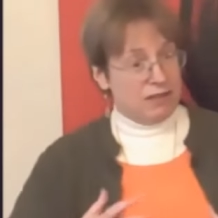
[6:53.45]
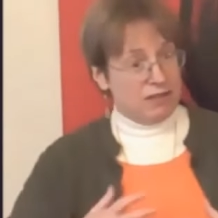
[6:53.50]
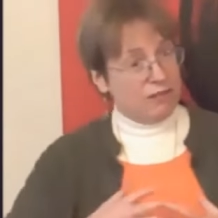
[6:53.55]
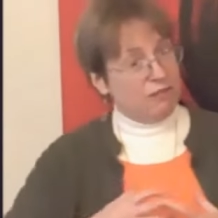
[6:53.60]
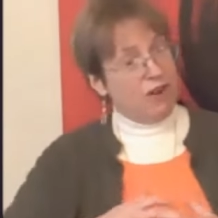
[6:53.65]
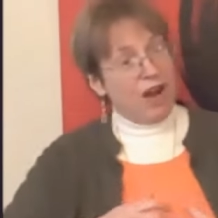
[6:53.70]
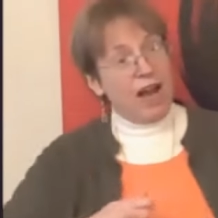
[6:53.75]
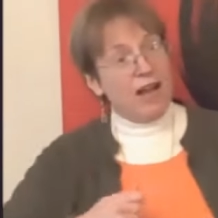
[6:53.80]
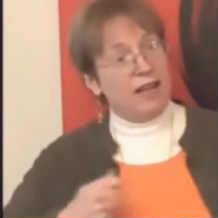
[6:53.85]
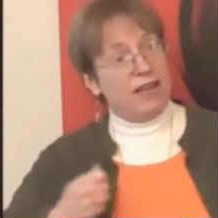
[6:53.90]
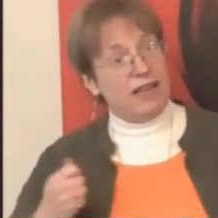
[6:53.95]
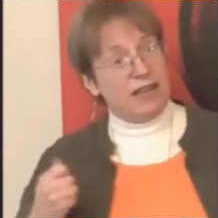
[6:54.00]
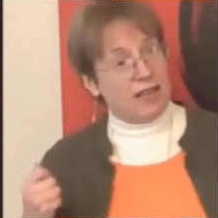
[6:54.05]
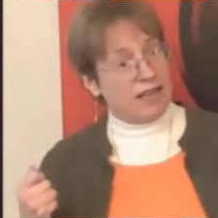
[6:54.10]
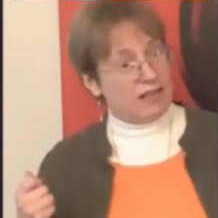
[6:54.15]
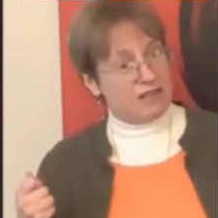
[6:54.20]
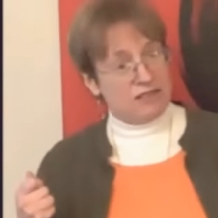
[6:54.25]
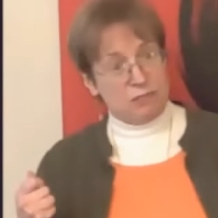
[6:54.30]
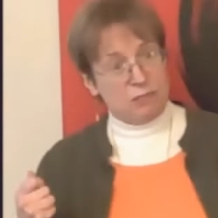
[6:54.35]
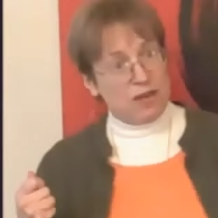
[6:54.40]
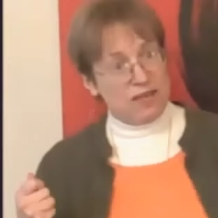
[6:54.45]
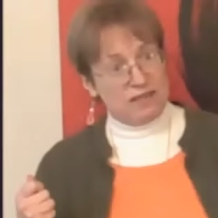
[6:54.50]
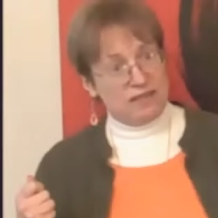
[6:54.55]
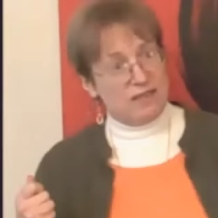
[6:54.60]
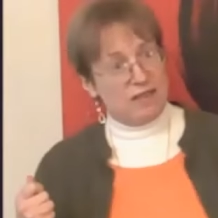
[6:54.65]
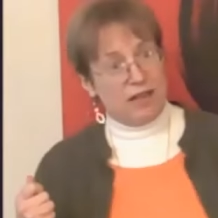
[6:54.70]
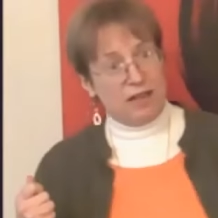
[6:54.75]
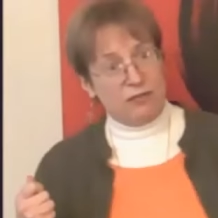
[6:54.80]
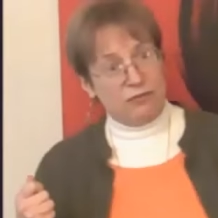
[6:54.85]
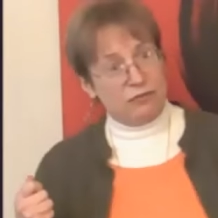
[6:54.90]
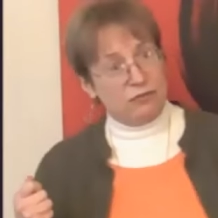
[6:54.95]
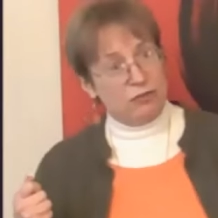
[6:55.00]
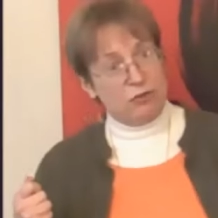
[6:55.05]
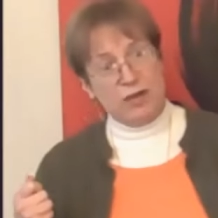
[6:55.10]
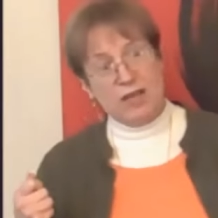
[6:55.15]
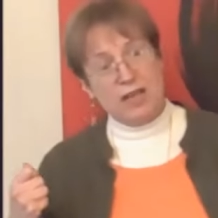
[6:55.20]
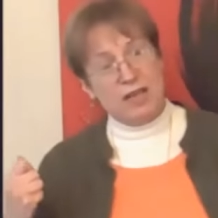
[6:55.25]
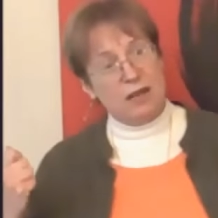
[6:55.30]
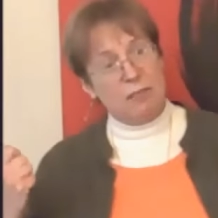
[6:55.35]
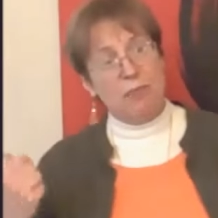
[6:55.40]
divided against myself,
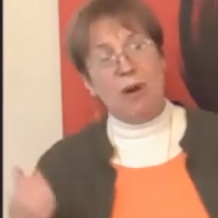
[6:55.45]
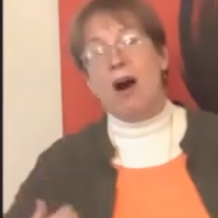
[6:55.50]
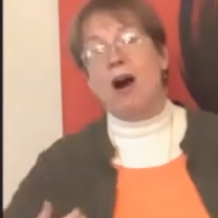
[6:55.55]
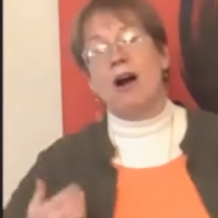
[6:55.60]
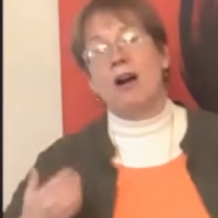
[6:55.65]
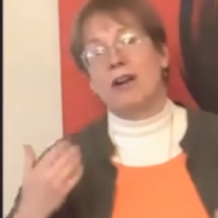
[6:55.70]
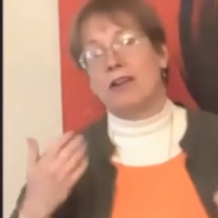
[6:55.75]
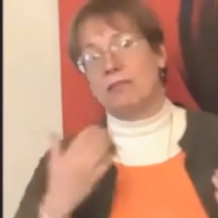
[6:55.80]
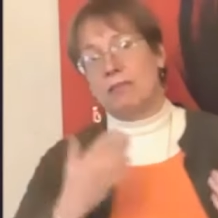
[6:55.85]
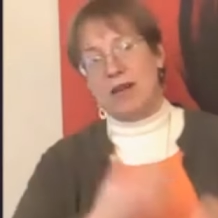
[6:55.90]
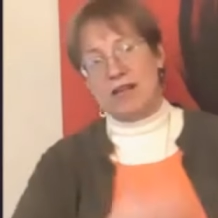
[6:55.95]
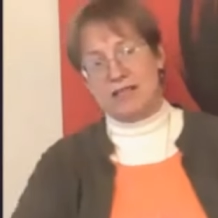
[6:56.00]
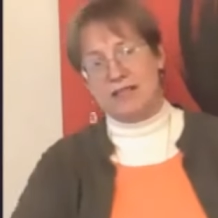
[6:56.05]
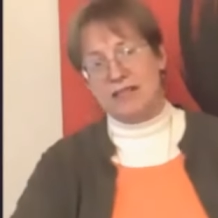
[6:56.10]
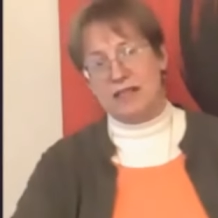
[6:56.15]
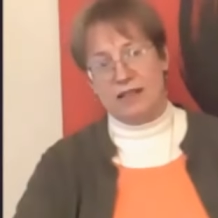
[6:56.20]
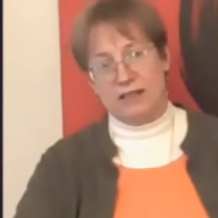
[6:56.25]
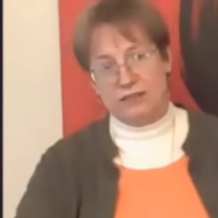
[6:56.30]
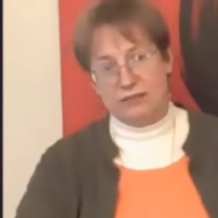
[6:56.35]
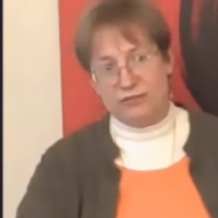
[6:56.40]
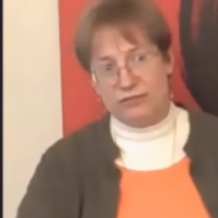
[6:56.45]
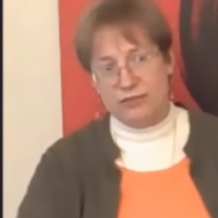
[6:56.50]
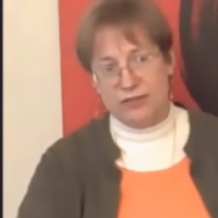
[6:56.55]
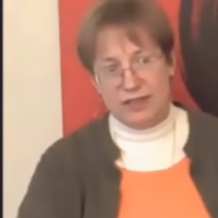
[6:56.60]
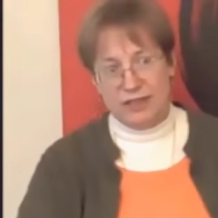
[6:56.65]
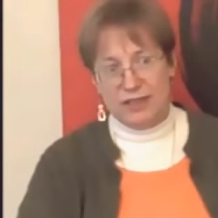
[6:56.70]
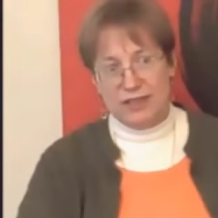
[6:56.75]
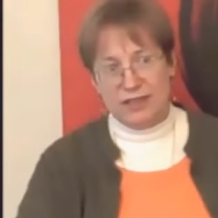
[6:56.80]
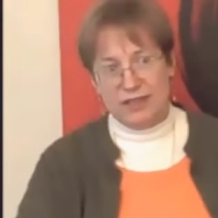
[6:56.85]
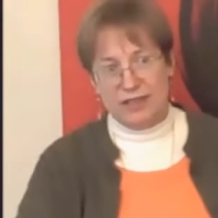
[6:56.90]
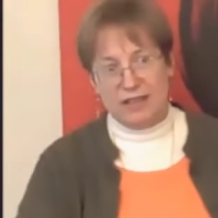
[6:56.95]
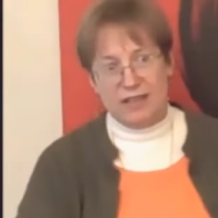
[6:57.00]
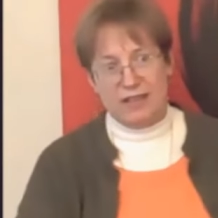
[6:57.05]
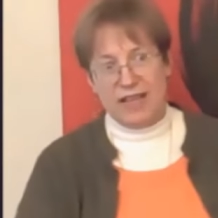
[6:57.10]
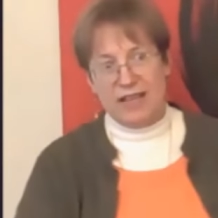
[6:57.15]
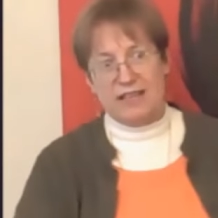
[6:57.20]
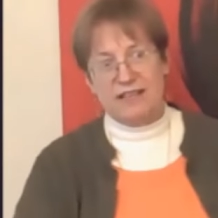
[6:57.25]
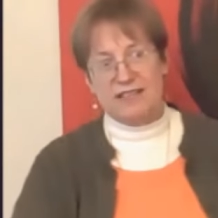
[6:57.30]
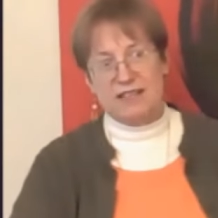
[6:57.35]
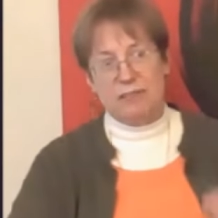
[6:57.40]
treating a part of myself
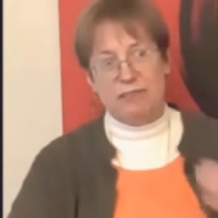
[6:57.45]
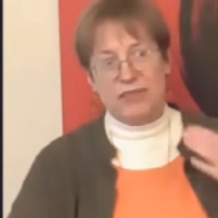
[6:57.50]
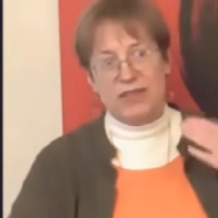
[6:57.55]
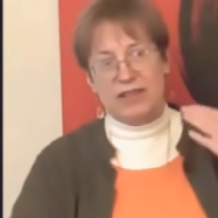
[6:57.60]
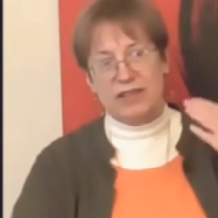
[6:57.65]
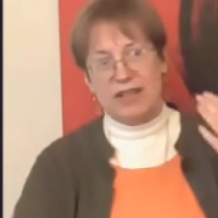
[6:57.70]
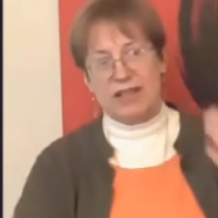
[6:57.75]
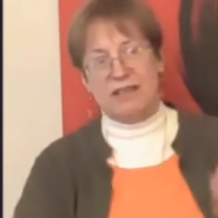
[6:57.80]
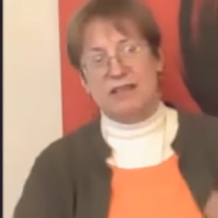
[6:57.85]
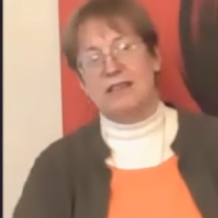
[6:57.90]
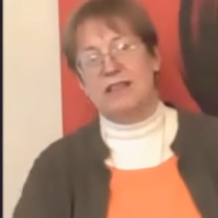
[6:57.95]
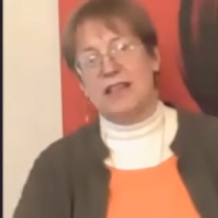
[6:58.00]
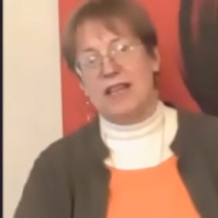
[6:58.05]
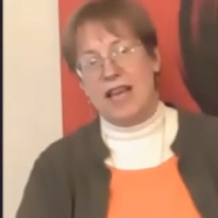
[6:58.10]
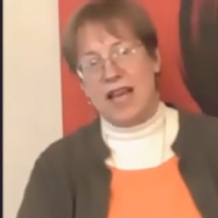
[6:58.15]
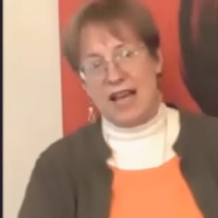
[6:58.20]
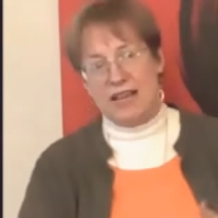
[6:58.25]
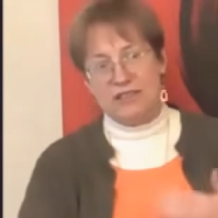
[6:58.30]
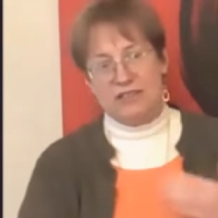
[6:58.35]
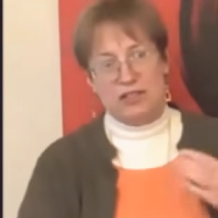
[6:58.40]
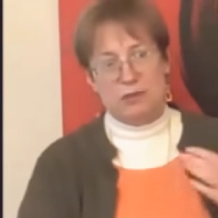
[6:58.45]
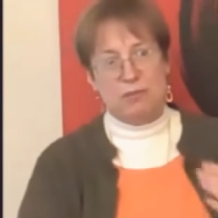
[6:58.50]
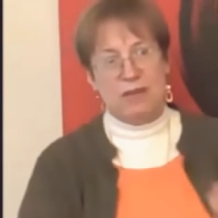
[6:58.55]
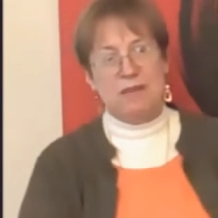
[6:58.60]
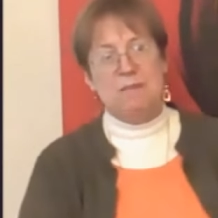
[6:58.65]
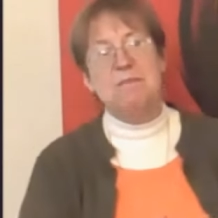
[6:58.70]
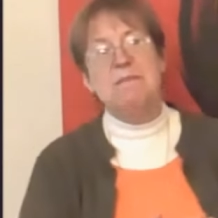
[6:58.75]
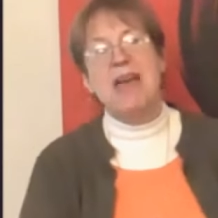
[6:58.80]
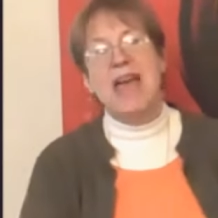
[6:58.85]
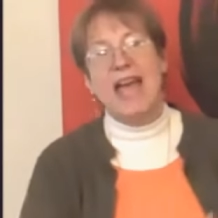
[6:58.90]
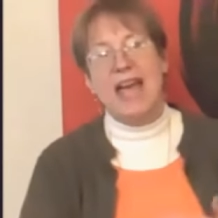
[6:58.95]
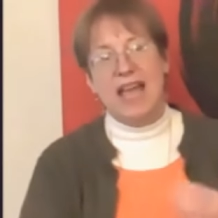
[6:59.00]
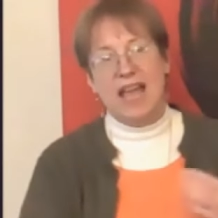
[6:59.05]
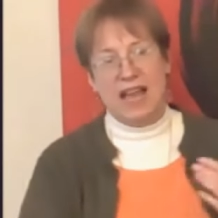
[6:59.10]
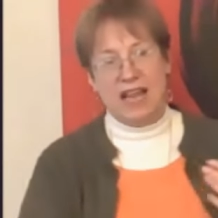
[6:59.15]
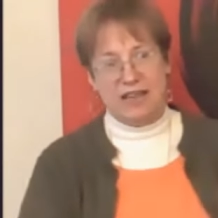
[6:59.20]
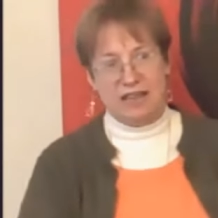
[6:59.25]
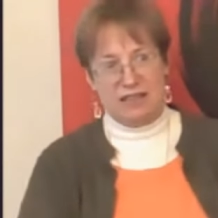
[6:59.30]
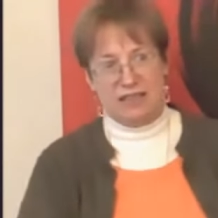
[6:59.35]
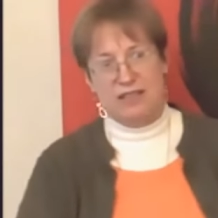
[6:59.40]
like something that has to be
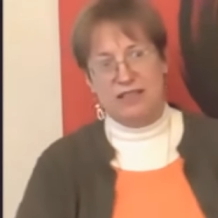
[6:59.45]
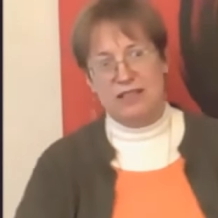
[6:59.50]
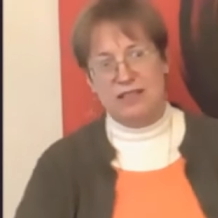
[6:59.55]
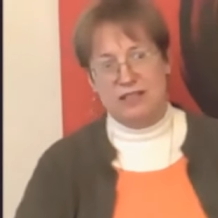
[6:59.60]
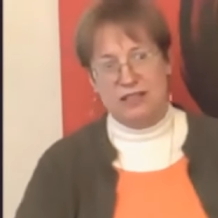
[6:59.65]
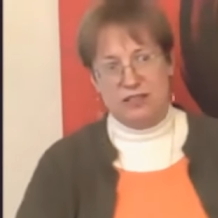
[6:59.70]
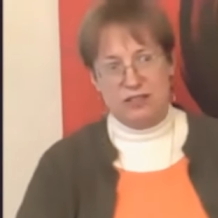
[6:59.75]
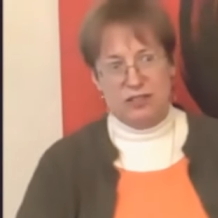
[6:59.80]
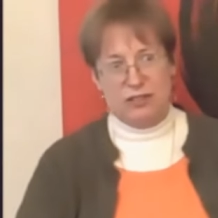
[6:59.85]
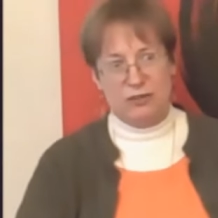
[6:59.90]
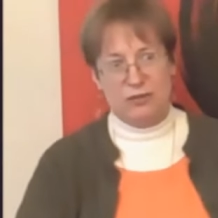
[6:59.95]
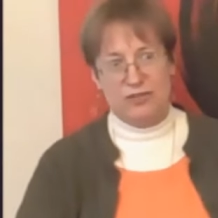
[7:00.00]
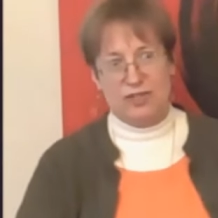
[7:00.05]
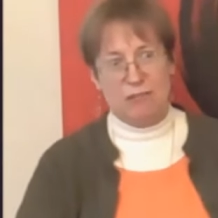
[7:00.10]
made to do